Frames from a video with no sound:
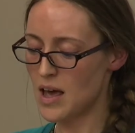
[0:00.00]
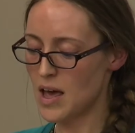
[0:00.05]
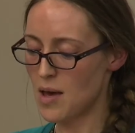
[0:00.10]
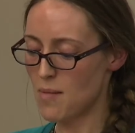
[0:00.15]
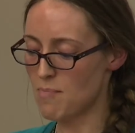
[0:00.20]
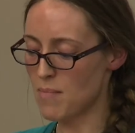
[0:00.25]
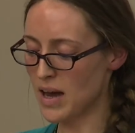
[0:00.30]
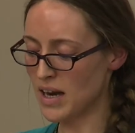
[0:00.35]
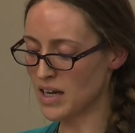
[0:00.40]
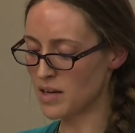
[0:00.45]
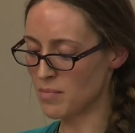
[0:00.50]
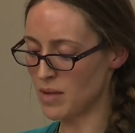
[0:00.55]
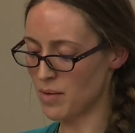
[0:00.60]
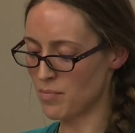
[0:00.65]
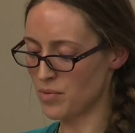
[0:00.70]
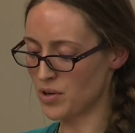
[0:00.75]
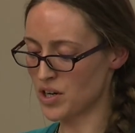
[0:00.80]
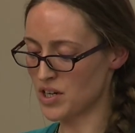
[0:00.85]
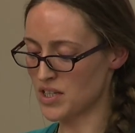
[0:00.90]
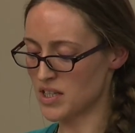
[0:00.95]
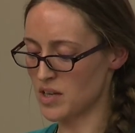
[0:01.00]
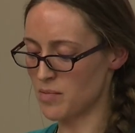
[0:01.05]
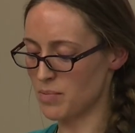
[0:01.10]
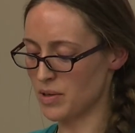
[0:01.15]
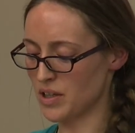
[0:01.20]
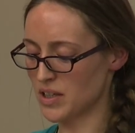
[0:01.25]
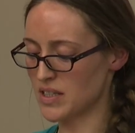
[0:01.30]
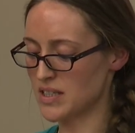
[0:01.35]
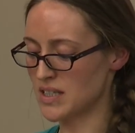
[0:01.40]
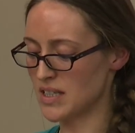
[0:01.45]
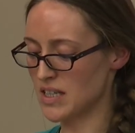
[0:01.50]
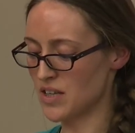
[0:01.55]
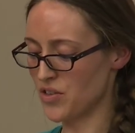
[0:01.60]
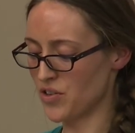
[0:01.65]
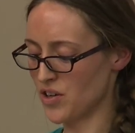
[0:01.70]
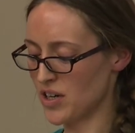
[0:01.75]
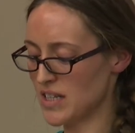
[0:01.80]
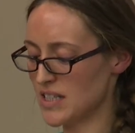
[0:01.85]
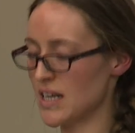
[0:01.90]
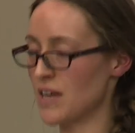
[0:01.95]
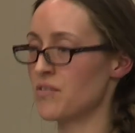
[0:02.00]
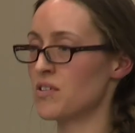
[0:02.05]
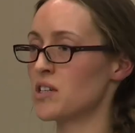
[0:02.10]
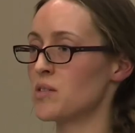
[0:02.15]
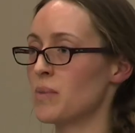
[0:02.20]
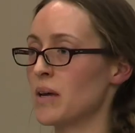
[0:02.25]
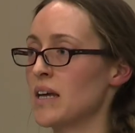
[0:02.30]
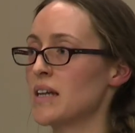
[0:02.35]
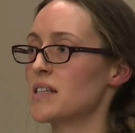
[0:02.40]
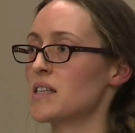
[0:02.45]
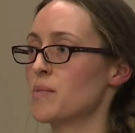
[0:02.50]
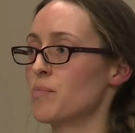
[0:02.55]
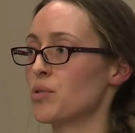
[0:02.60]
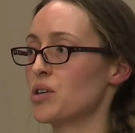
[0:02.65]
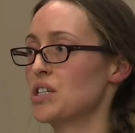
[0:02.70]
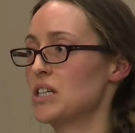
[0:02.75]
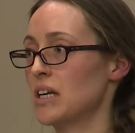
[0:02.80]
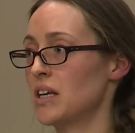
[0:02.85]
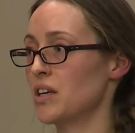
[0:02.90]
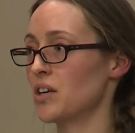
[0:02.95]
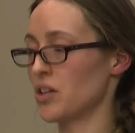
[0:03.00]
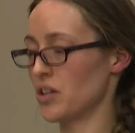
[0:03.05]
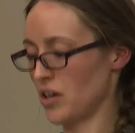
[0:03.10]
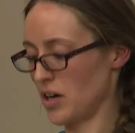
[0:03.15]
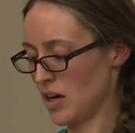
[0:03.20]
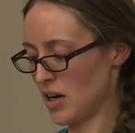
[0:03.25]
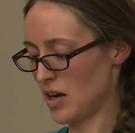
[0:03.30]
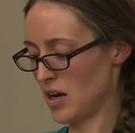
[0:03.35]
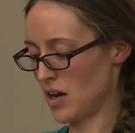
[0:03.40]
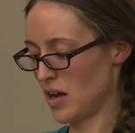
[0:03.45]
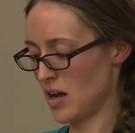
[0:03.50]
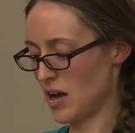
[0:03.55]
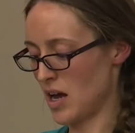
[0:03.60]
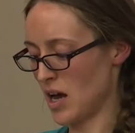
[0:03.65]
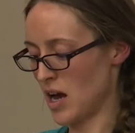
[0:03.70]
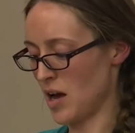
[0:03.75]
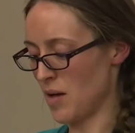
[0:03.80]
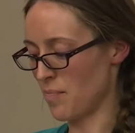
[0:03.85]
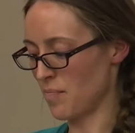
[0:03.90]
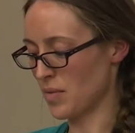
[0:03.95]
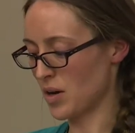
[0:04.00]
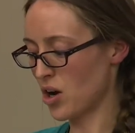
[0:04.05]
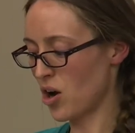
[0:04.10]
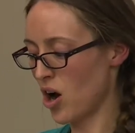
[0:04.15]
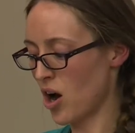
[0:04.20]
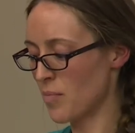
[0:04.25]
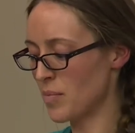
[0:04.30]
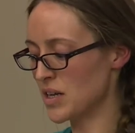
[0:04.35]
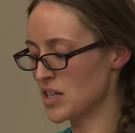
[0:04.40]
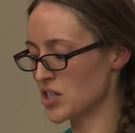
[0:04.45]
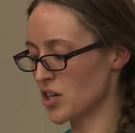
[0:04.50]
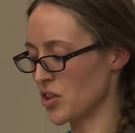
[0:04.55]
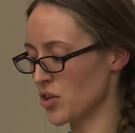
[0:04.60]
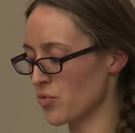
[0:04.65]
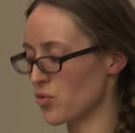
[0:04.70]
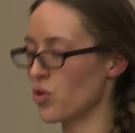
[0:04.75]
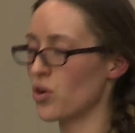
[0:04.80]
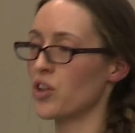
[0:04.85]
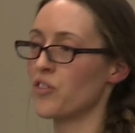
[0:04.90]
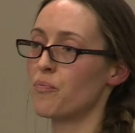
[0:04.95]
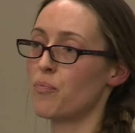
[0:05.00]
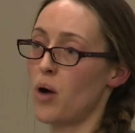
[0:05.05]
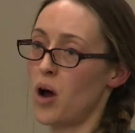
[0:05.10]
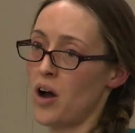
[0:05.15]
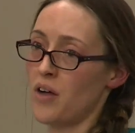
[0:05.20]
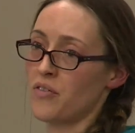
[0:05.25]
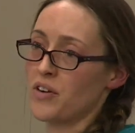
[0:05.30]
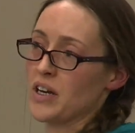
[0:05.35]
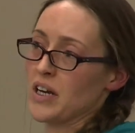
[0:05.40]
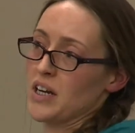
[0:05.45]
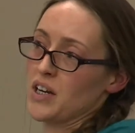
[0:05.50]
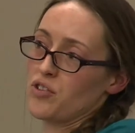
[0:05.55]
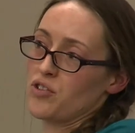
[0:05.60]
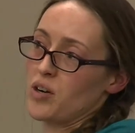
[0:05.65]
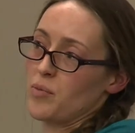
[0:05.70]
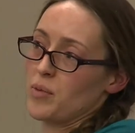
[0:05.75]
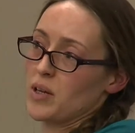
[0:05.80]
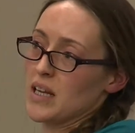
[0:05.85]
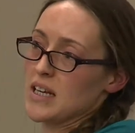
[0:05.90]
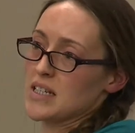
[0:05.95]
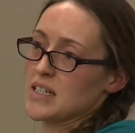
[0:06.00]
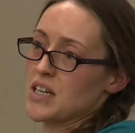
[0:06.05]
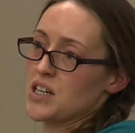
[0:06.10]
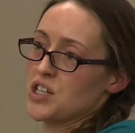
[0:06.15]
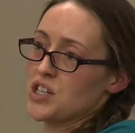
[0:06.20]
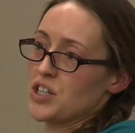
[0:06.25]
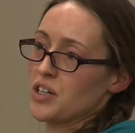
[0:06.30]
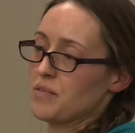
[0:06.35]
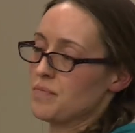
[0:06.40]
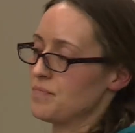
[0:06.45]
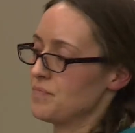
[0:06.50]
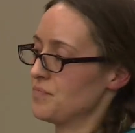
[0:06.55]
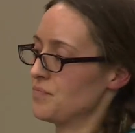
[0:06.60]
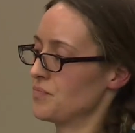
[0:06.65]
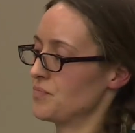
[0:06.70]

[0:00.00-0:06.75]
Many members in the Bill C-37 debates in particular comment on the role of poverty in criminalization.